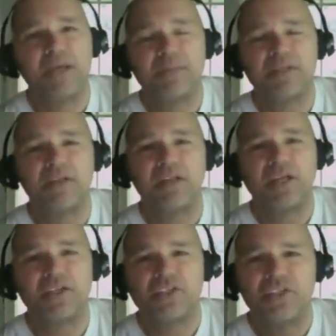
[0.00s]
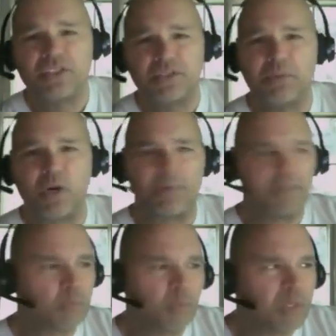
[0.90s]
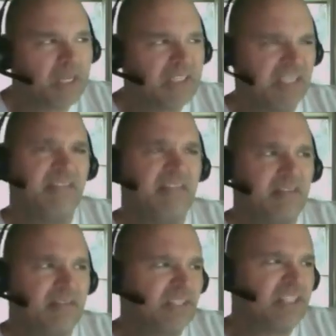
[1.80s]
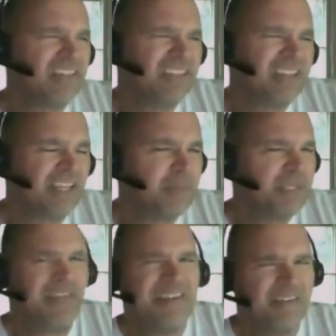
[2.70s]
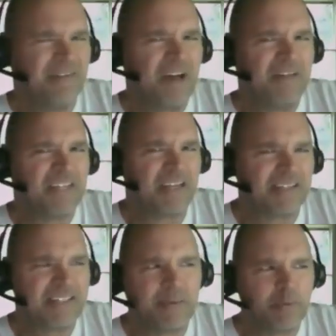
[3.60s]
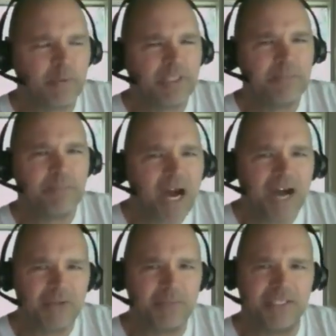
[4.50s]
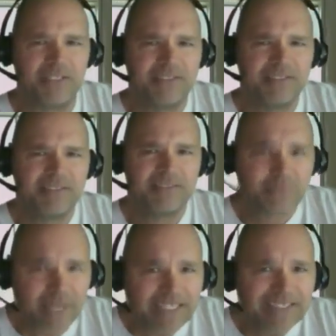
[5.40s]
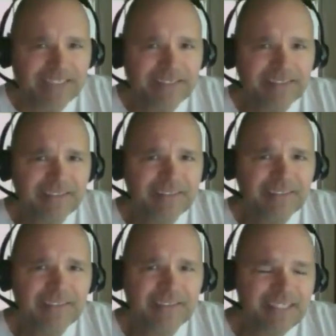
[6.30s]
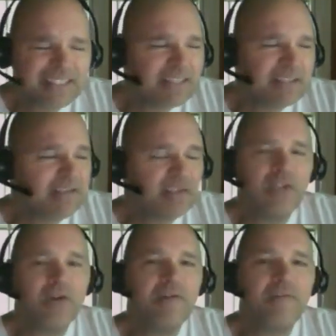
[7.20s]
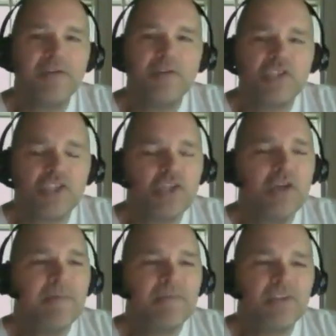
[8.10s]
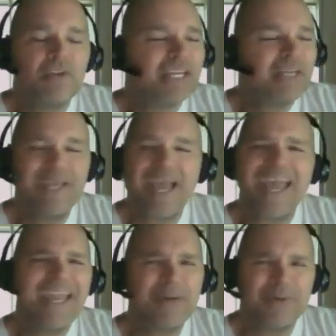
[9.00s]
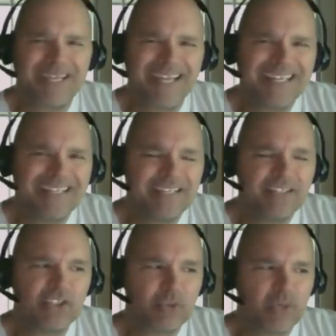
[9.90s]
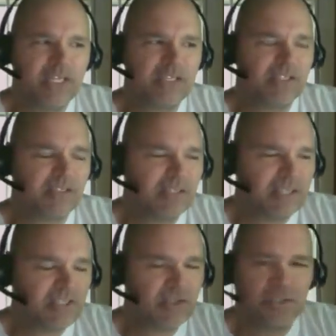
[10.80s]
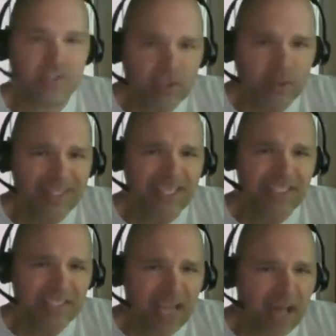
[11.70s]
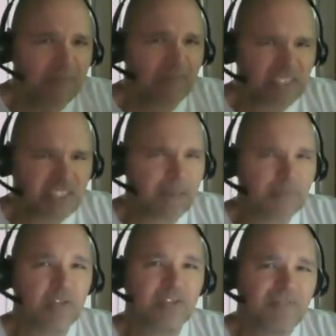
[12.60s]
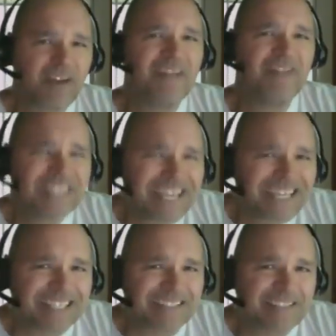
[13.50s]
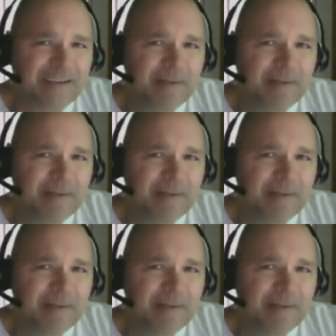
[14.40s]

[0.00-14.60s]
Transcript: up into the luggage compartment, well, what can they? There's nothing that could be done in five seconds that would really bother me, right? It's you, you, you're not going to be angry at anything the train is going to do at that stop if the stop is only five seconds.